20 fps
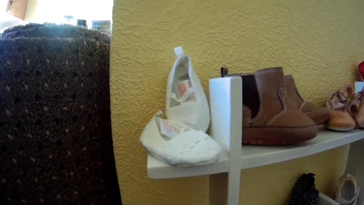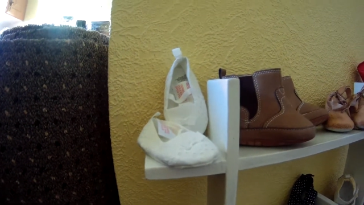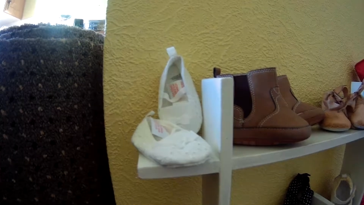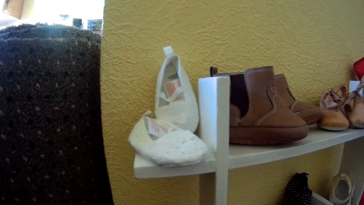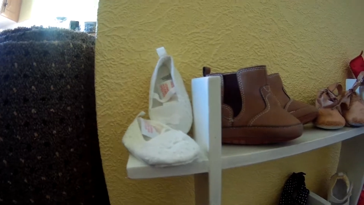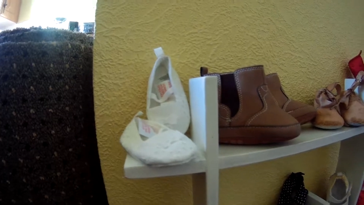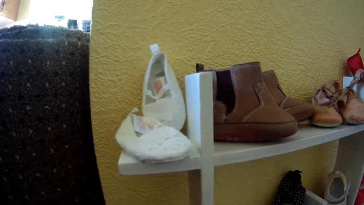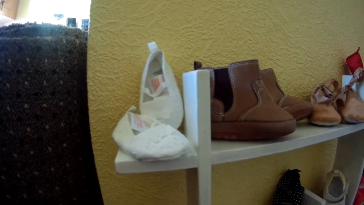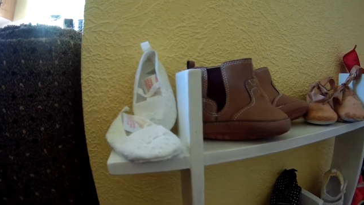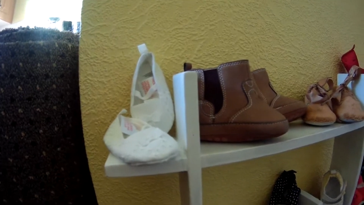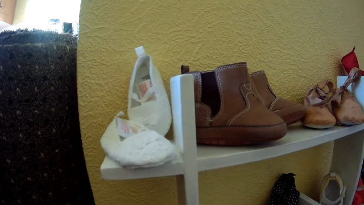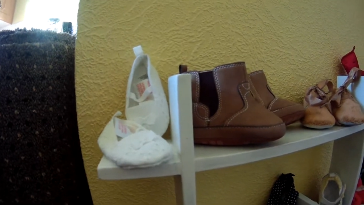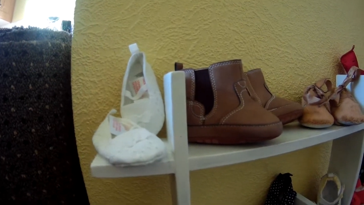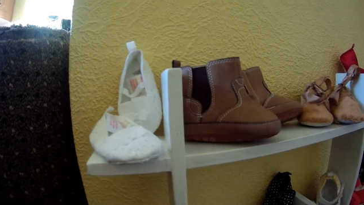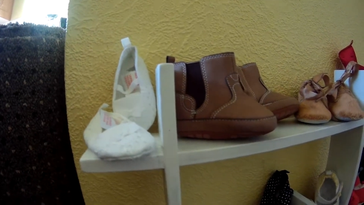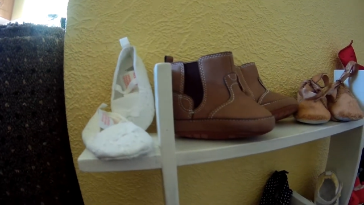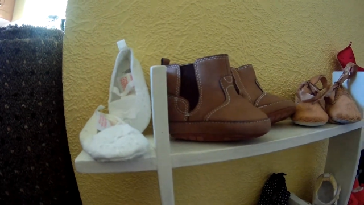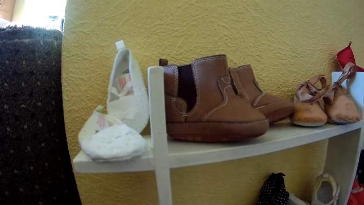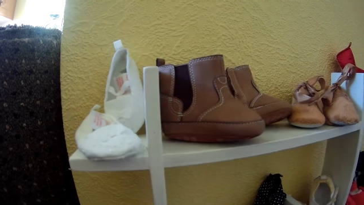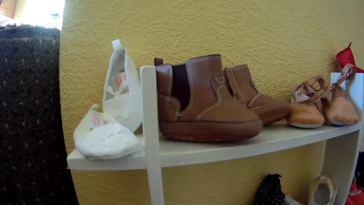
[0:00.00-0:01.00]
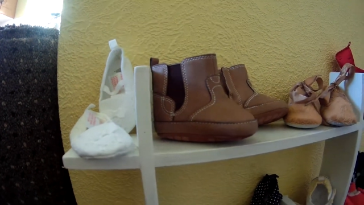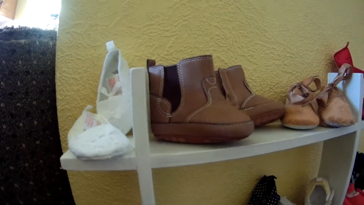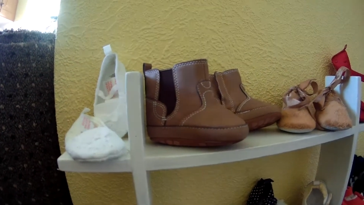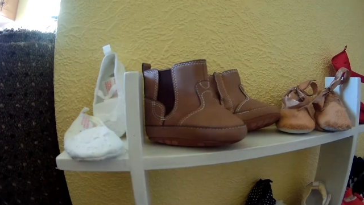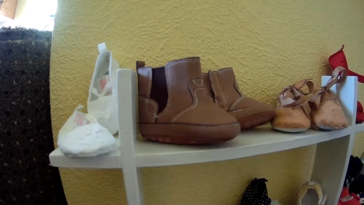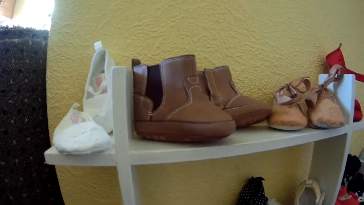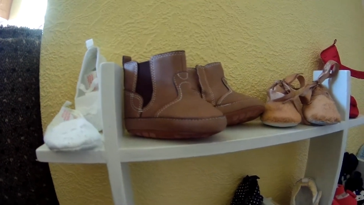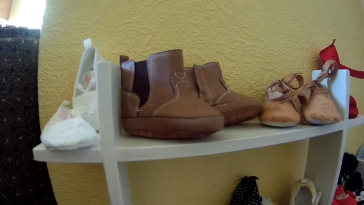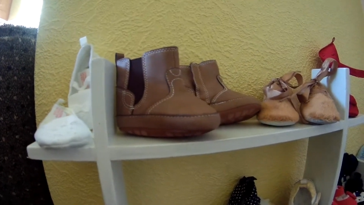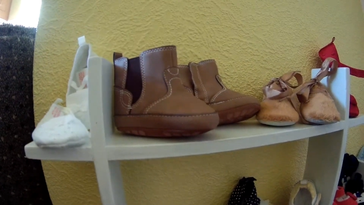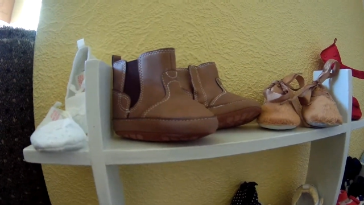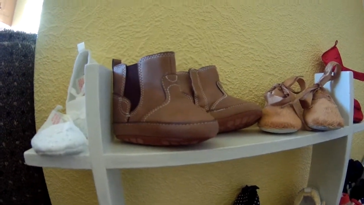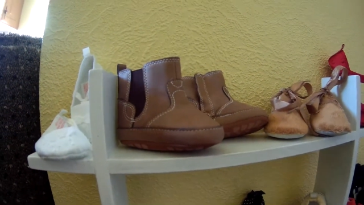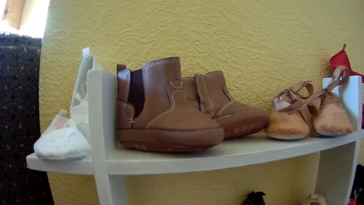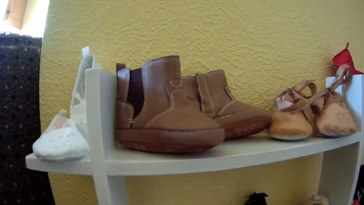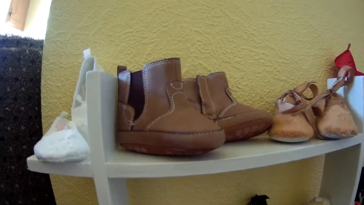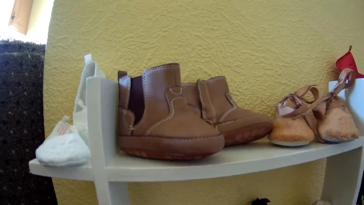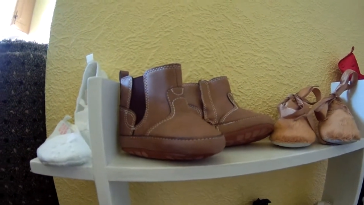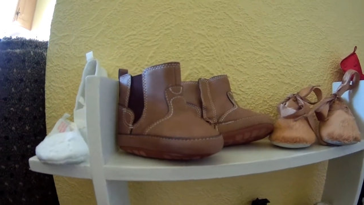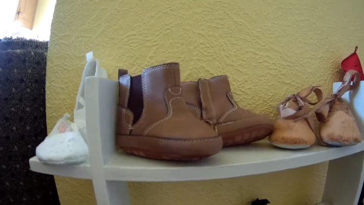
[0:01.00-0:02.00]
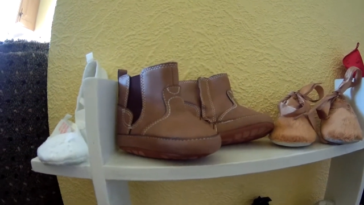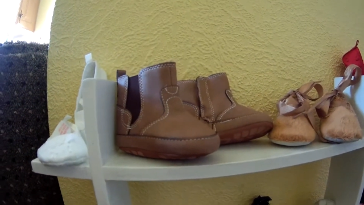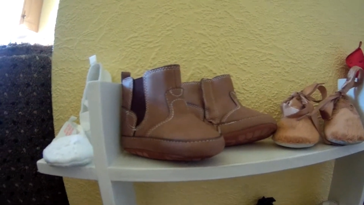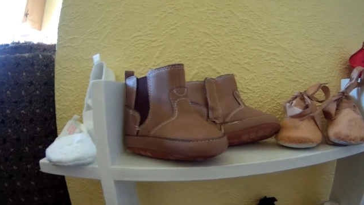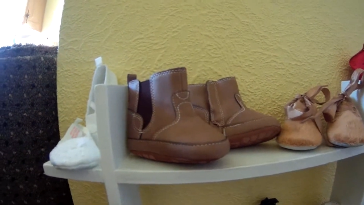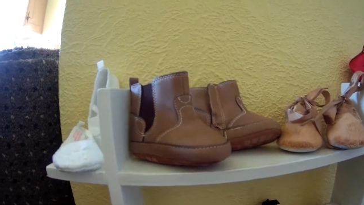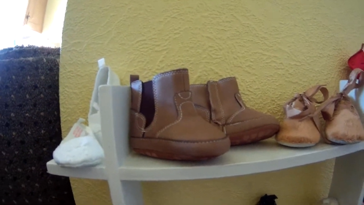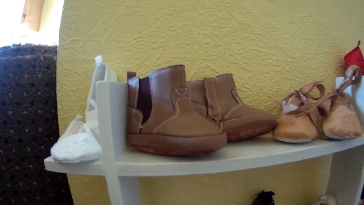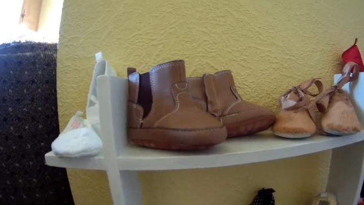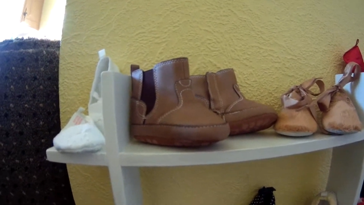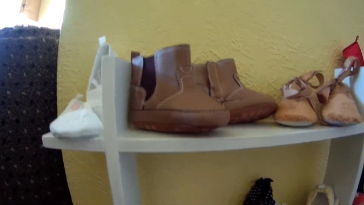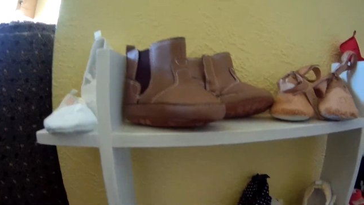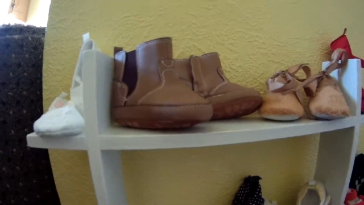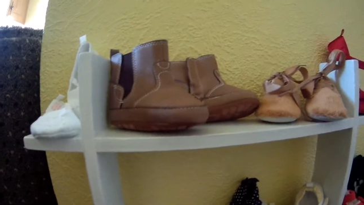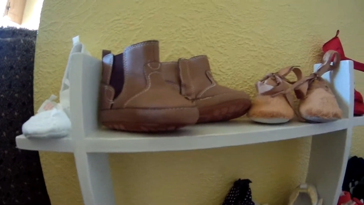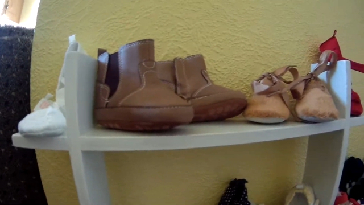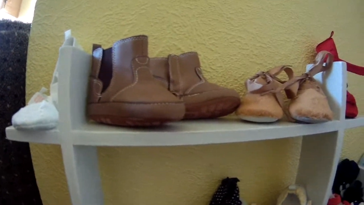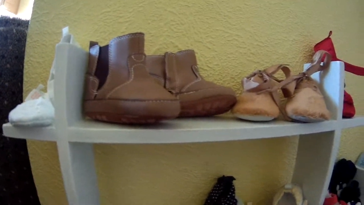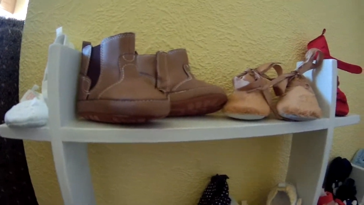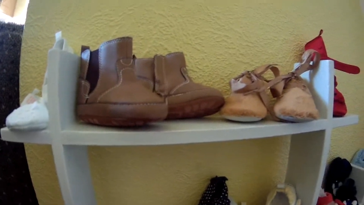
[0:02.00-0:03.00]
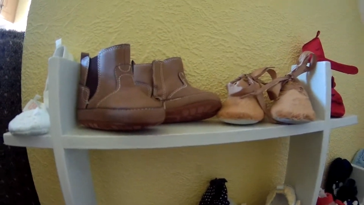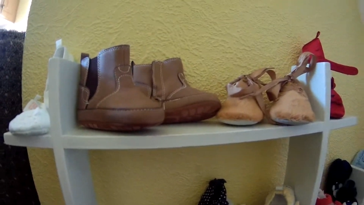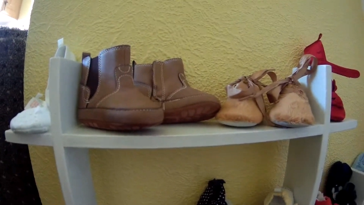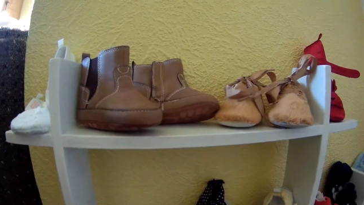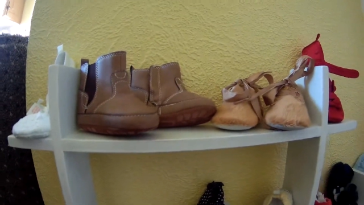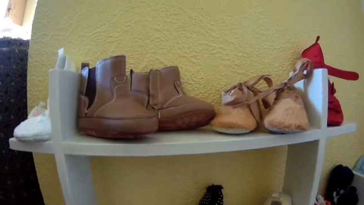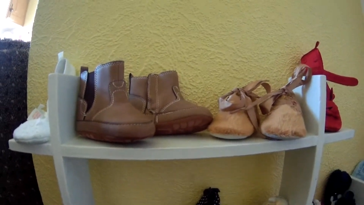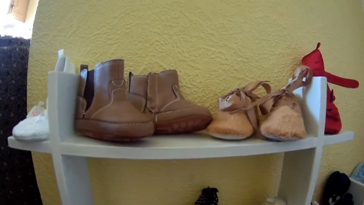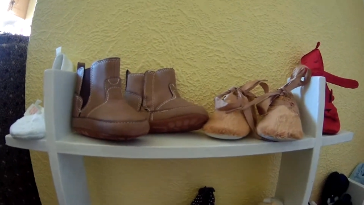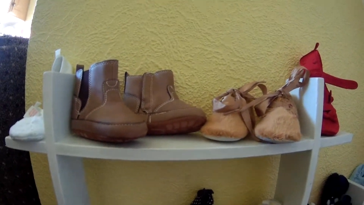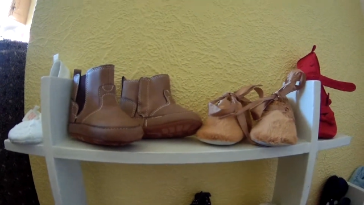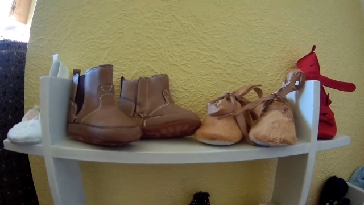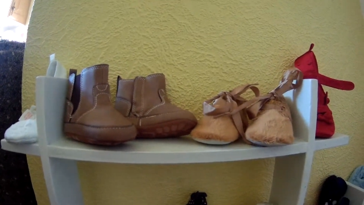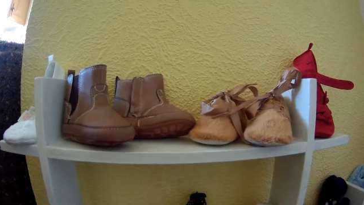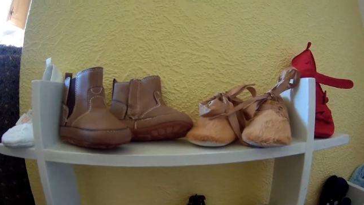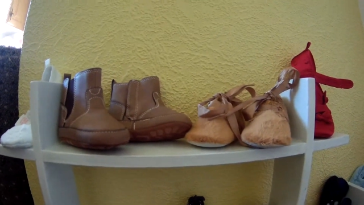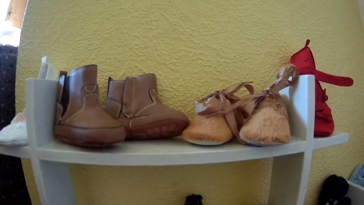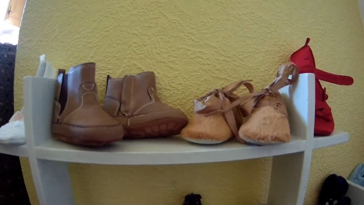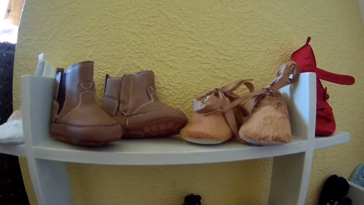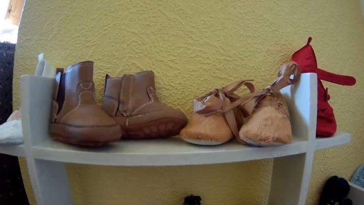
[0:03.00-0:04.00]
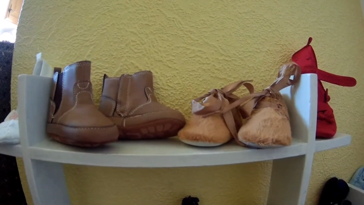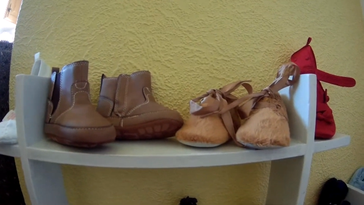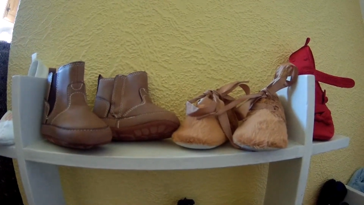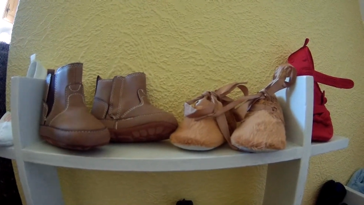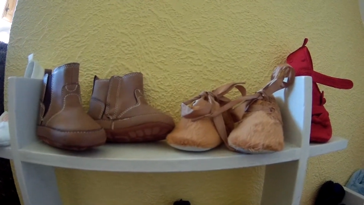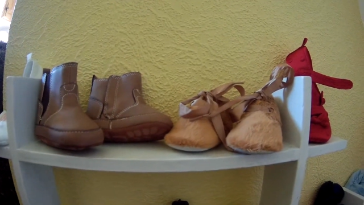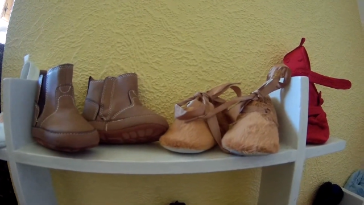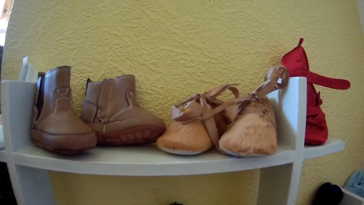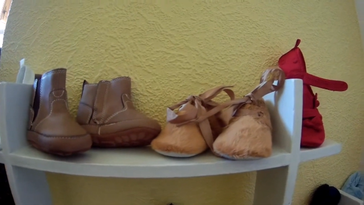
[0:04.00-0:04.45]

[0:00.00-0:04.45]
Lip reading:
No face is visible, so there are no lips to read.